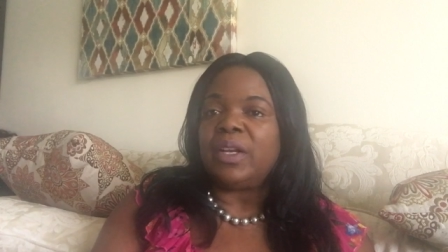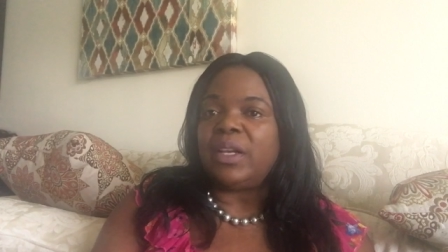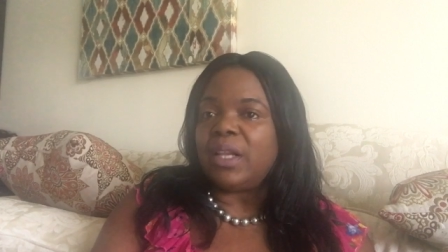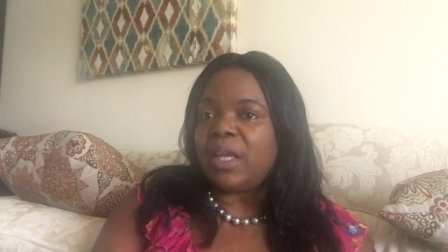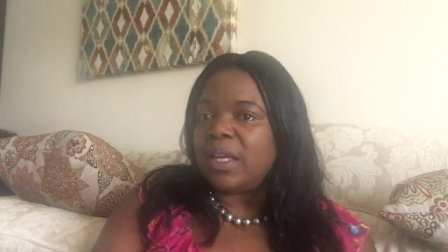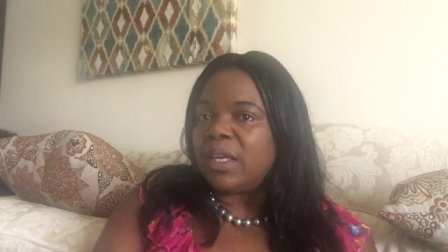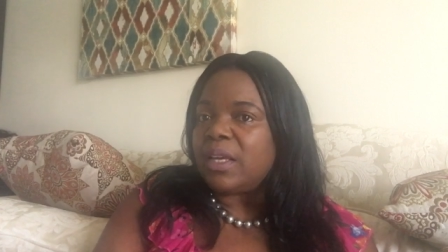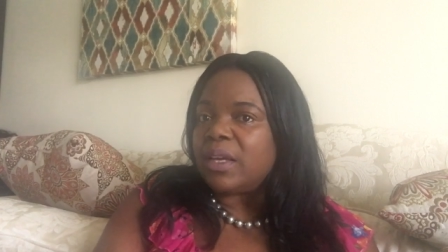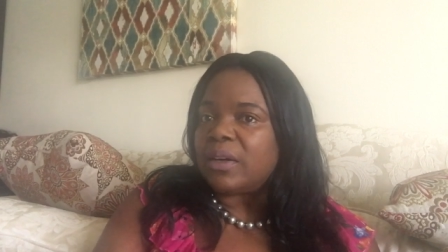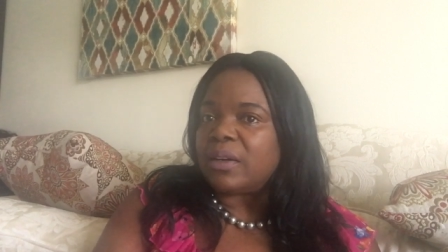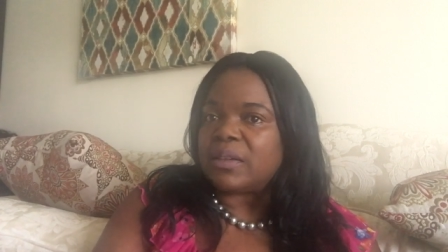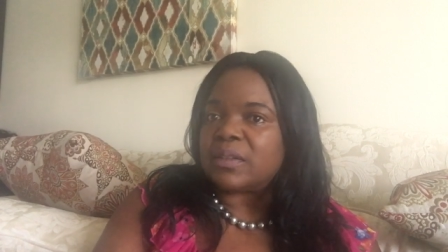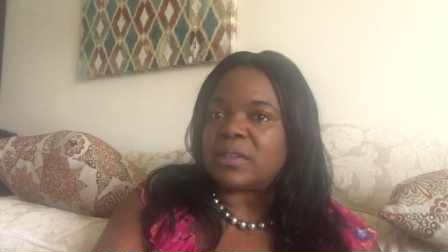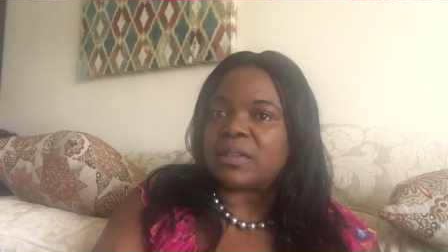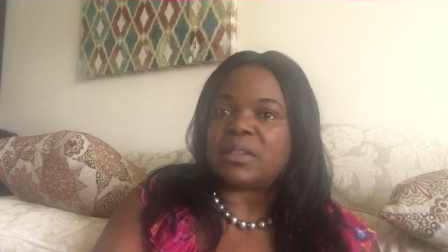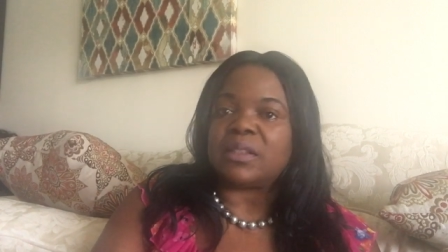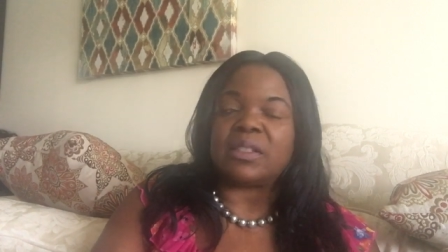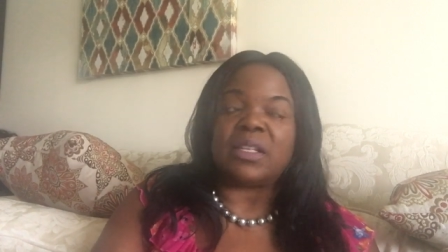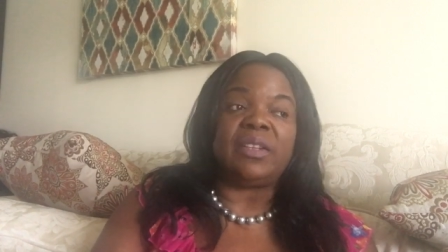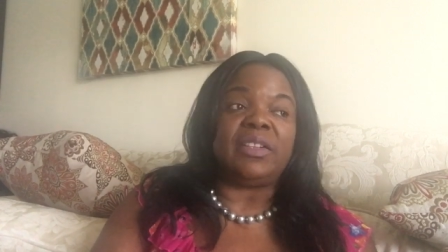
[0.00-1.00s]
in
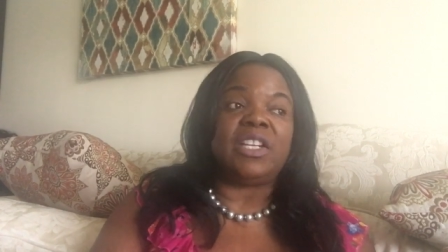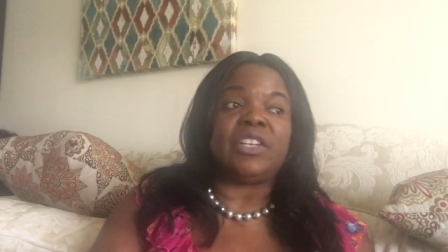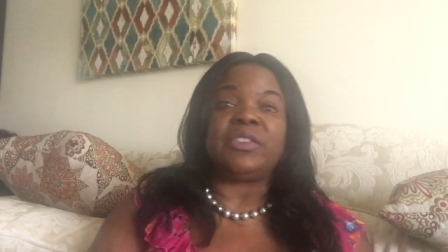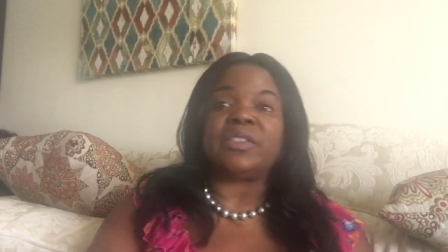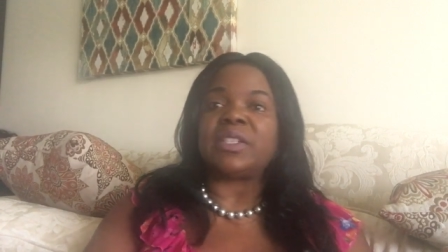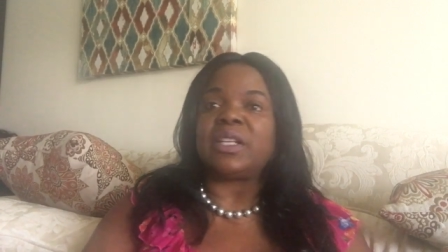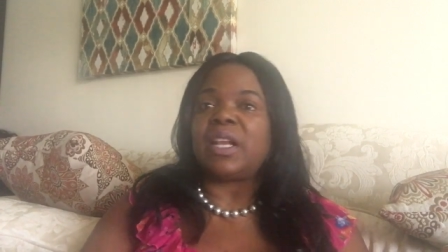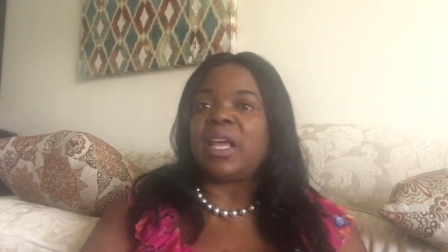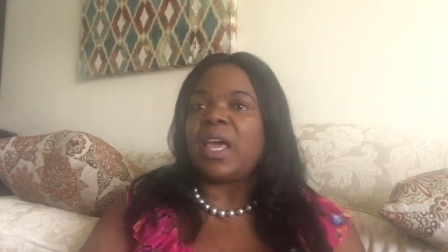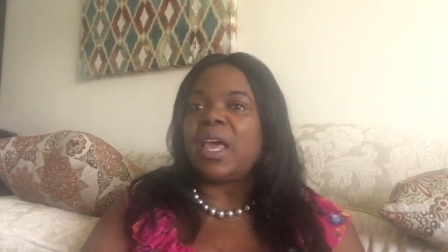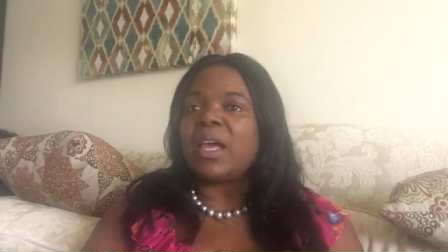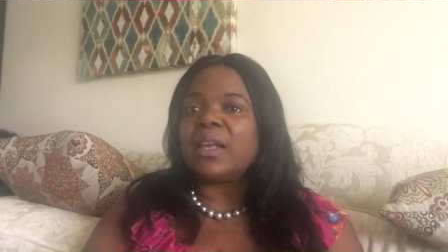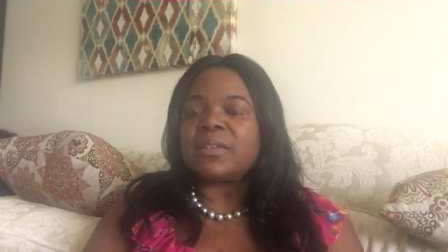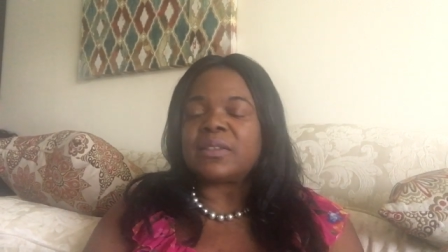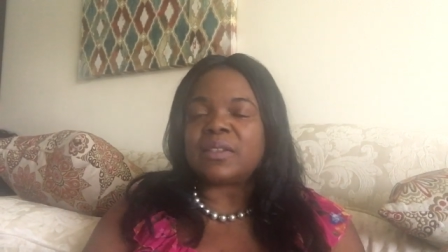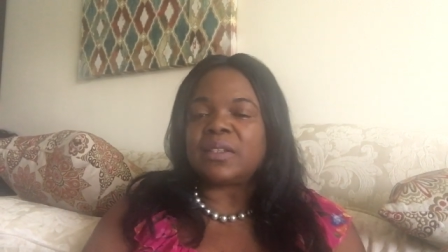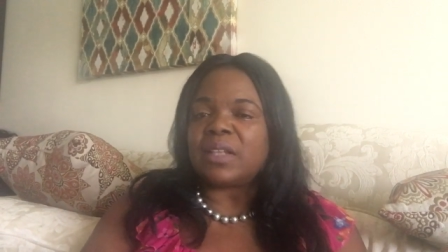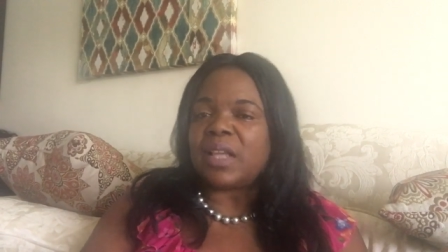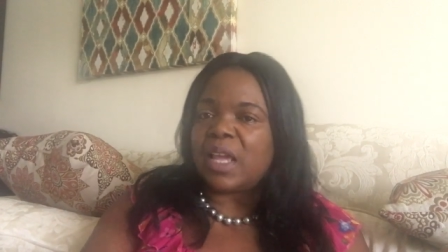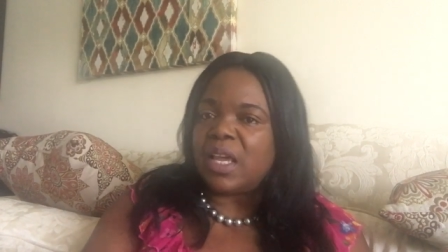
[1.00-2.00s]
Lagos and there's an
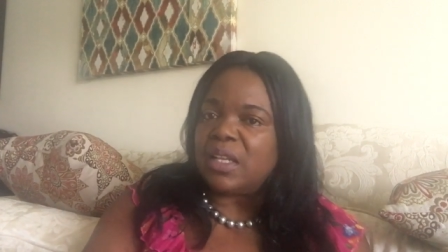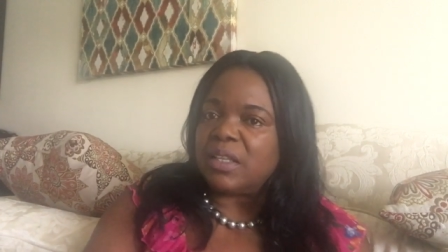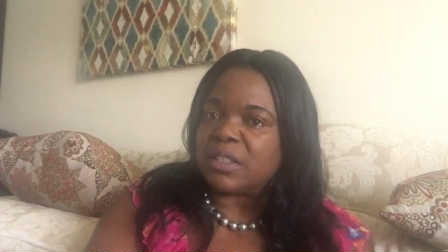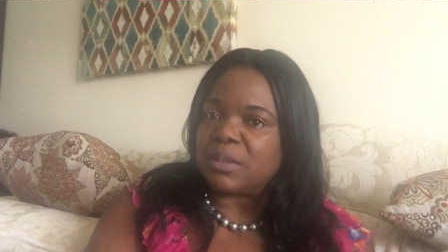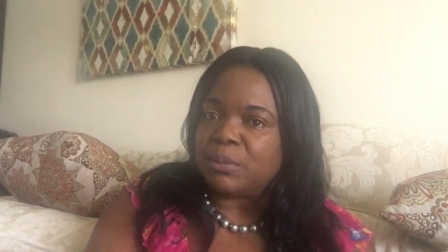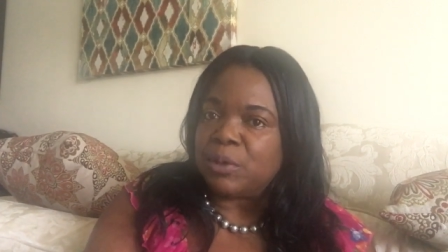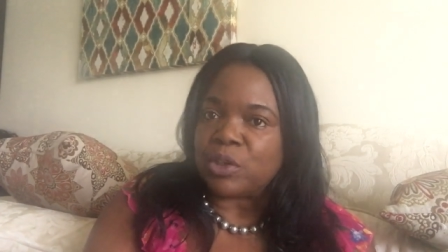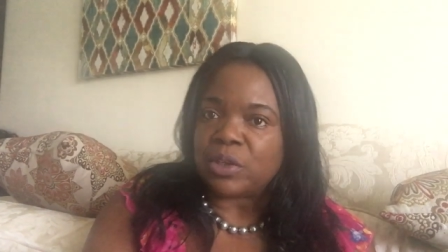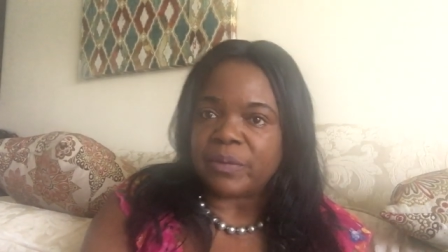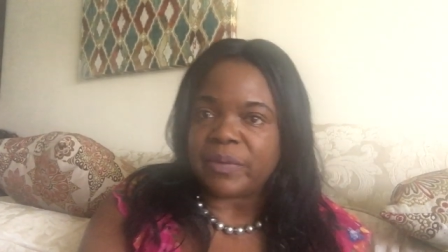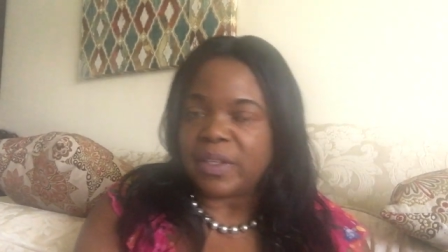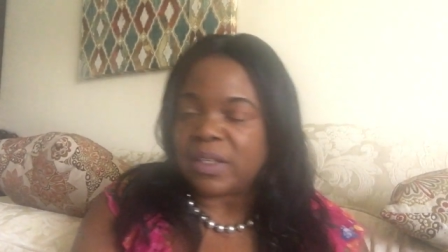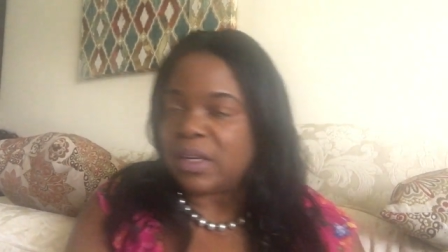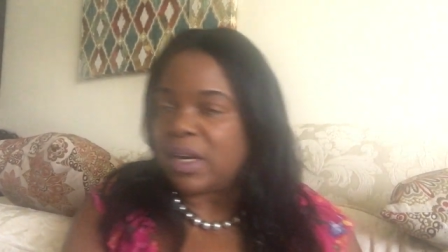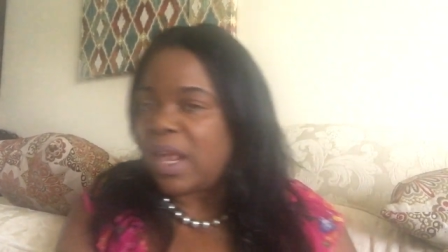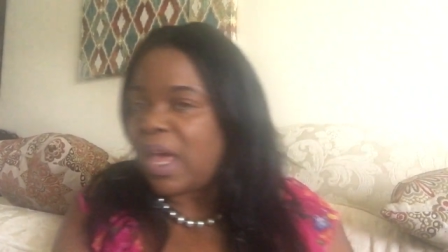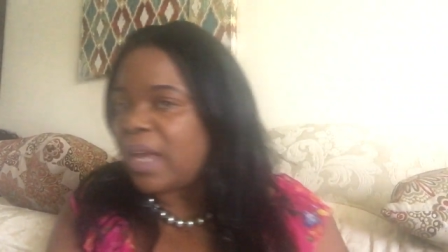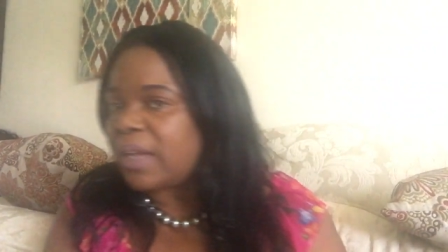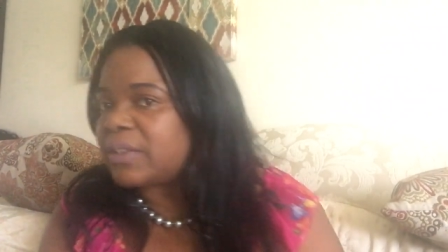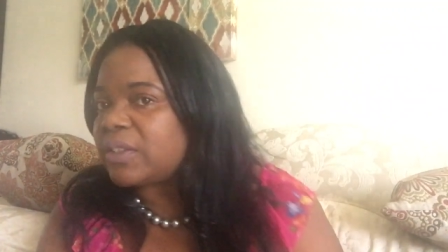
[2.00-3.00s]
accident, motor
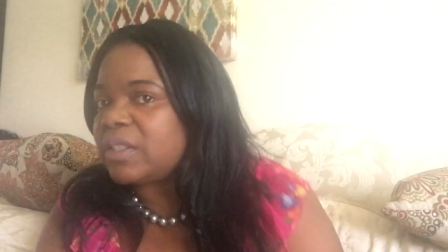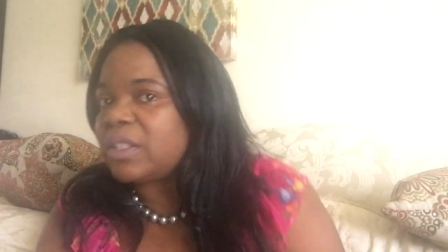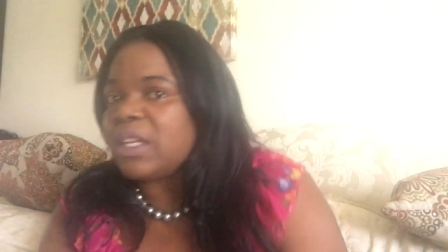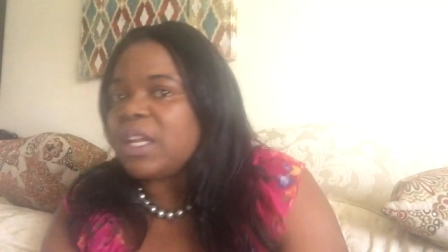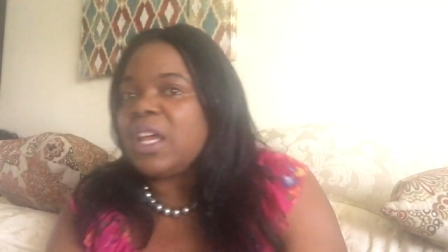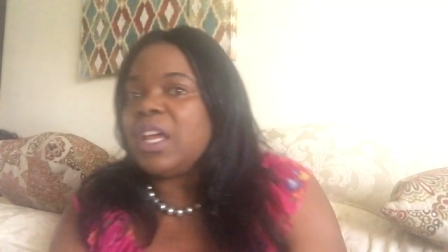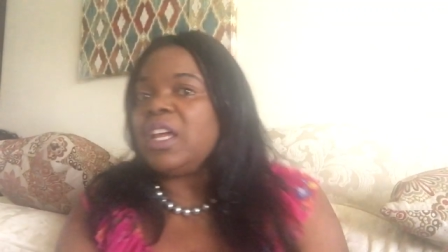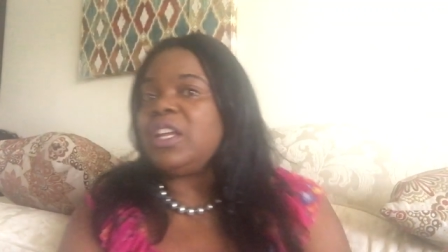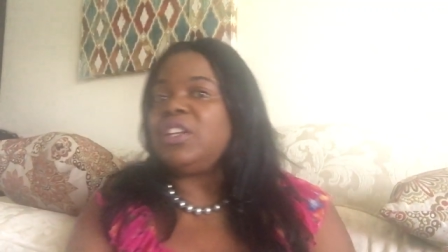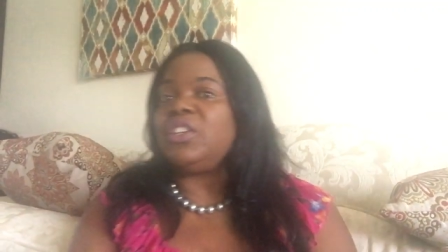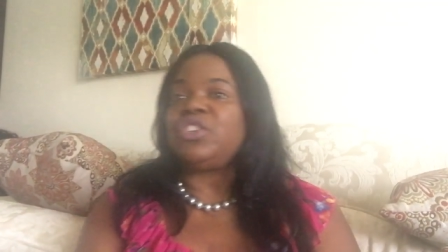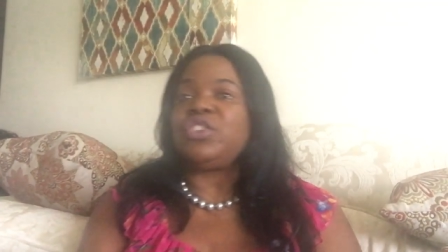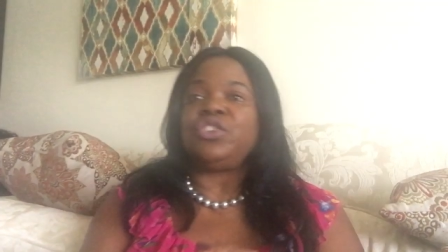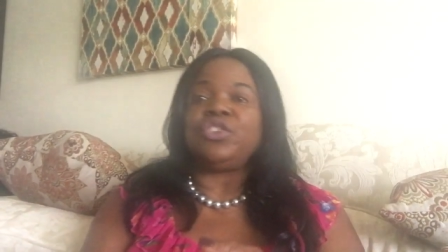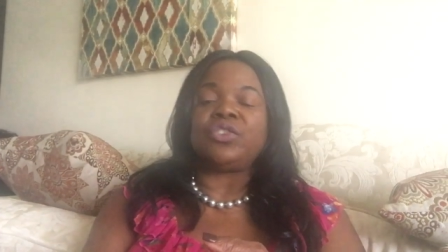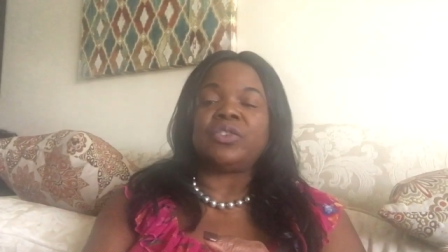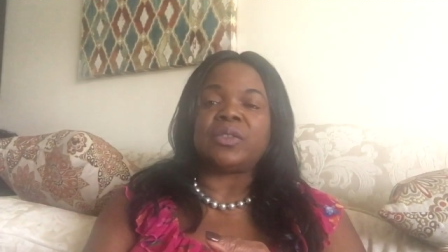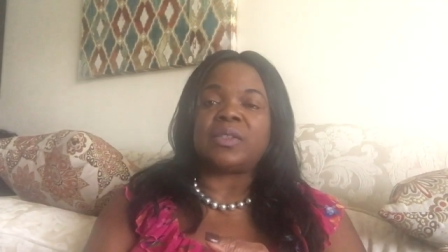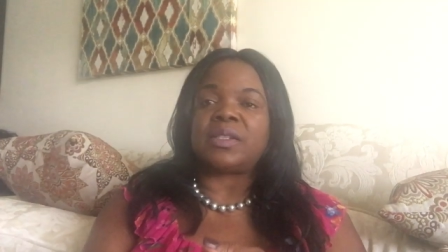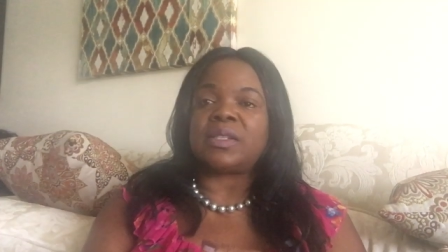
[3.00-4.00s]
vehicle accident,
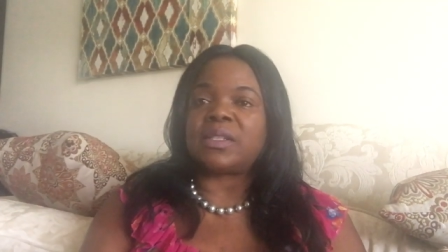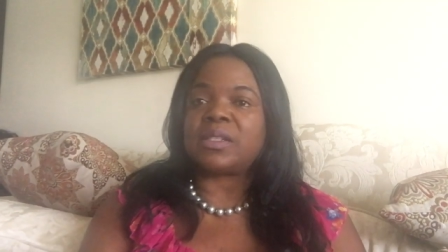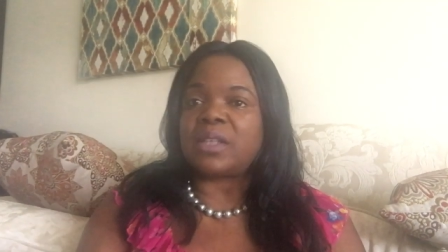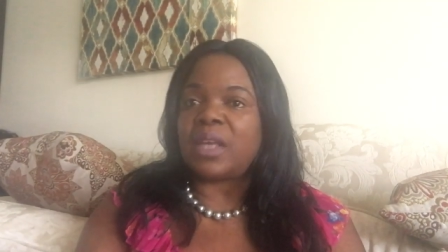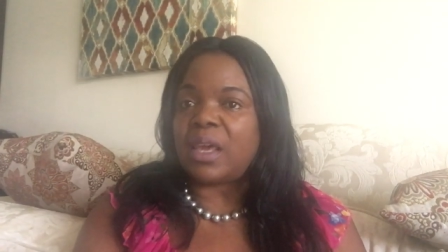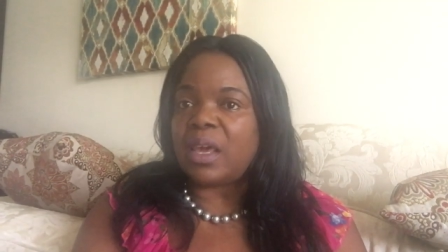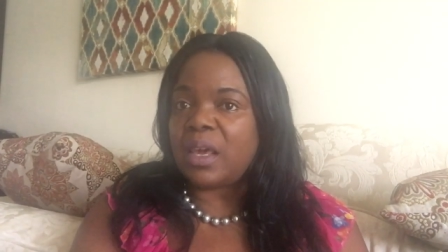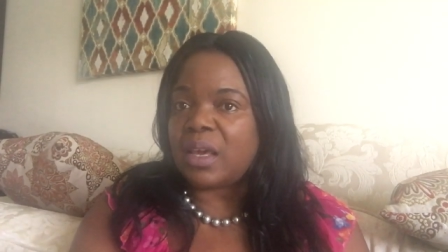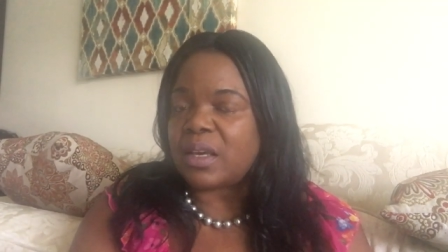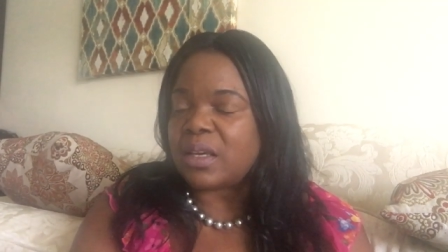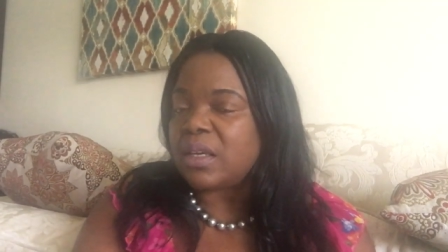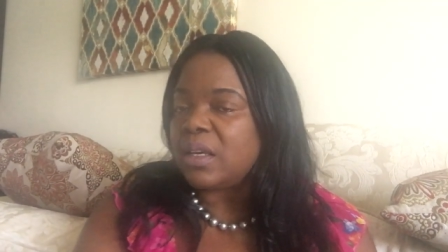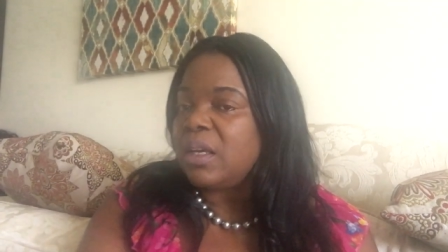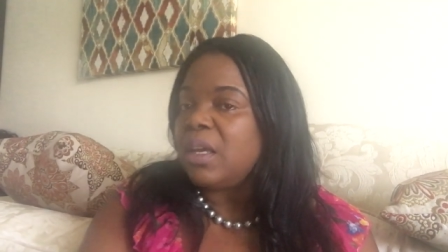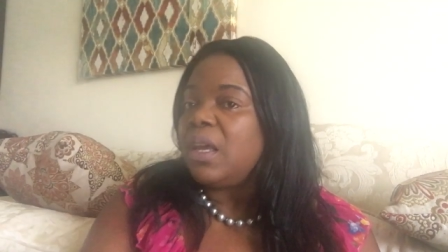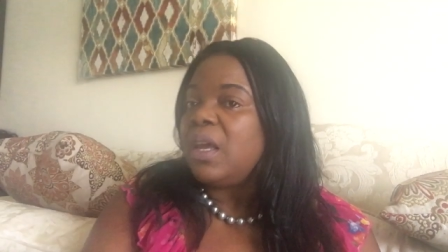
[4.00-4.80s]
you're sick,